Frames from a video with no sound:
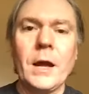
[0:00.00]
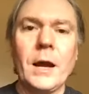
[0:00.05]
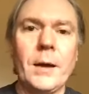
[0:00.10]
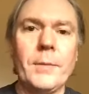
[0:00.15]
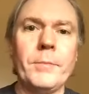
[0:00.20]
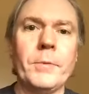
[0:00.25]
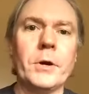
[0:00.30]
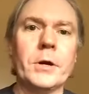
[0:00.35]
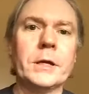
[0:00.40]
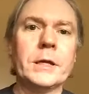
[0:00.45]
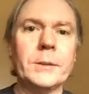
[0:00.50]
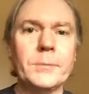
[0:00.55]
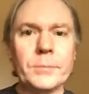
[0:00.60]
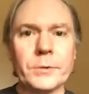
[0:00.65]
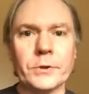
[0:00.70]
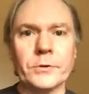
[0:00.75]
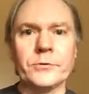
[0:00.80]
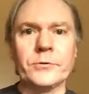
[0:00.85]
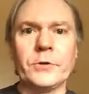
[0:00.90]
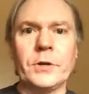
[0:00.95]
I'm Marky
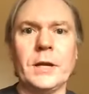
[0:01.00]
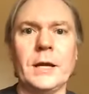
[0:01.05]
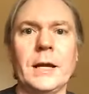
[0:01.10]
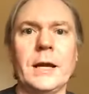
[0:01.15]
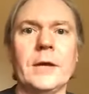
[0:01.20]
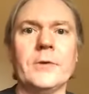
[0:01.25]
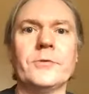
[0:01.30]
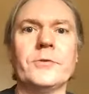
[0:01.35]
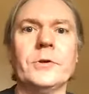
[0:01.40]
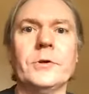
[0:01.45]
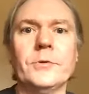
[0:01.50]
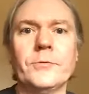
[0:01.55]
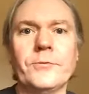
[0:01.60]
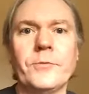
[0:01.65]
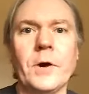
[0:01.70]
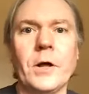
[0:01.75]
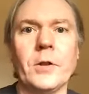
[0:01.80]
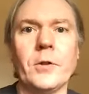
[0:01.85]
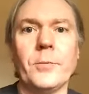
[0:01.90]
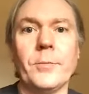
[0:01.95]
Billson. I ask that you
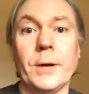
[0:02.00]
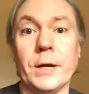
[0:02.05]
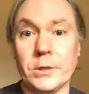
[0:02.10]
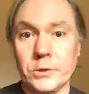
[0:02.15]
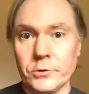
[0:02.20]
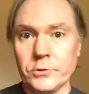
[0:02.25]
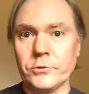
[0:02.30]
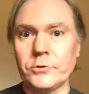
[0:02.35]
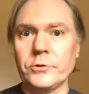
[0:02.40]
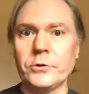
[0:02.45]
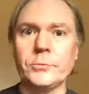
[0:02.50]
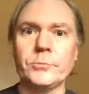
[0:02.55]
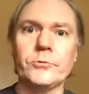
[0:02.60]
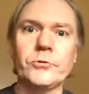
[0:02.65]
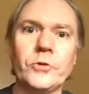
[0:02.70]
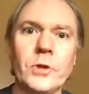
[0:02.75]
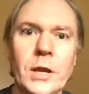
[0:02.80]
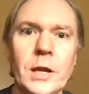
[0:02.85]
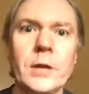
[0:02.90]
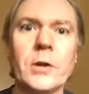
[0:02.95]
follow my YouTube
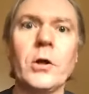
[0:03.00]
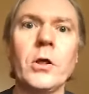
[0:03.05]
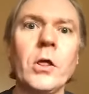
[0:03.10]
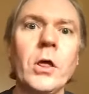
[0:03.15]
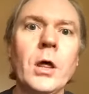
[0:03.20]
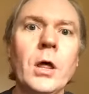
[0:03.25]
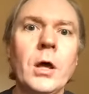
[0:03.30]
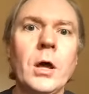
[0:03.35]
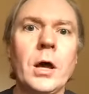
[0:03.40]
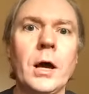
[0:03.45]
channel.